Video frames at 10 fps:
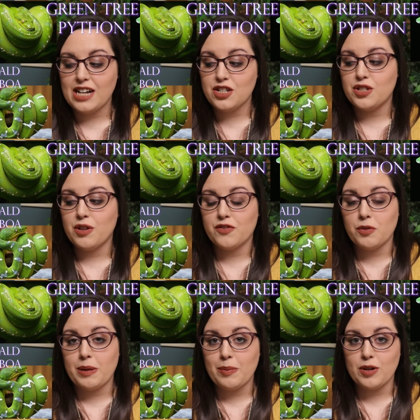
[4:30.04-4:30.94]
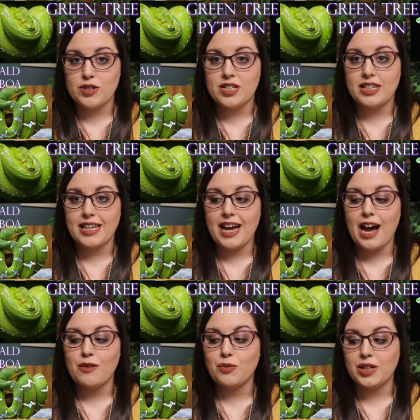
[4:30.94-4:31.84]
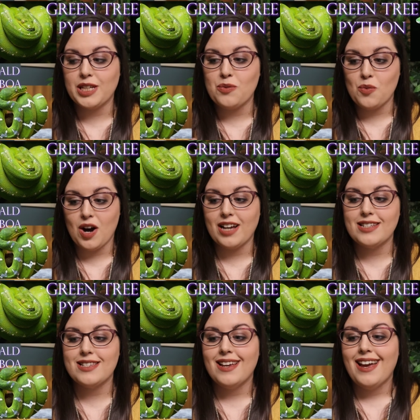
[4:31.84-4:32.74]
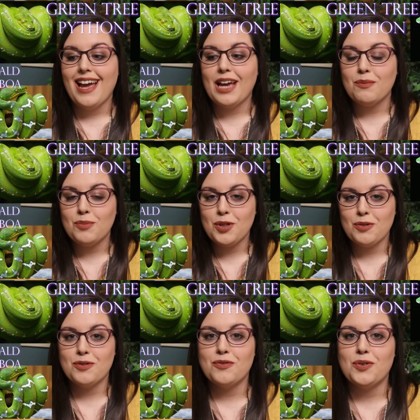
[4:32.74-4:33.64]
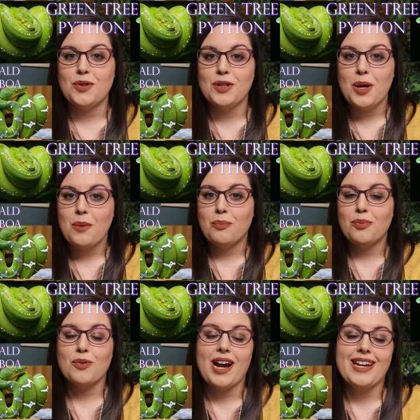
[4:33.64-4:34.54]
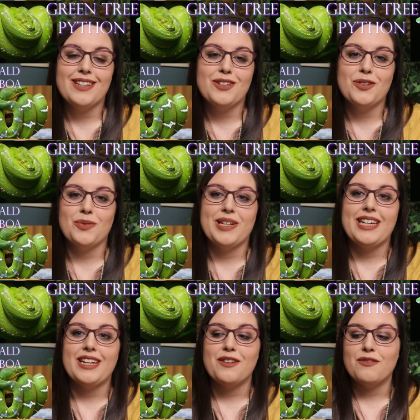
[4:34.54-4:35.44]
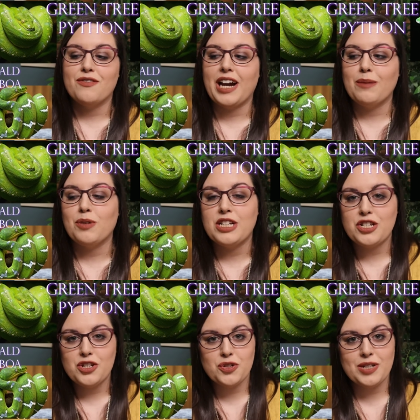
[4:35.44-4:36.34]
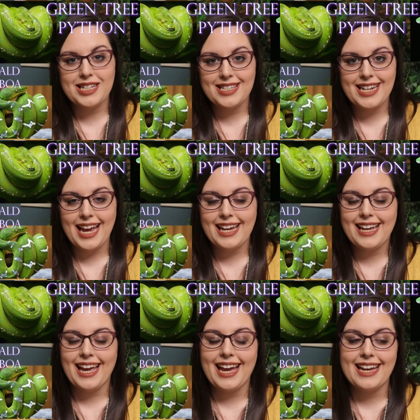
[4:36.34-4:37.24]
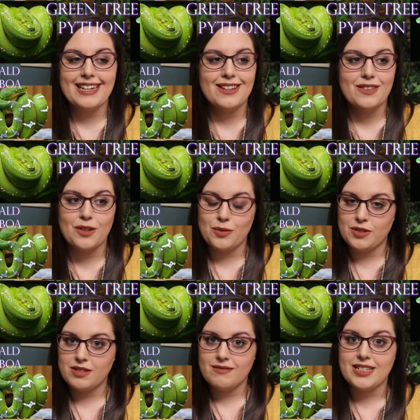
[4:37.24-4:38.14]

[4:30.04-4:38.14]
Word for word: I just know that for me personally, I really want a beautiful bright green vibrant tree snake and those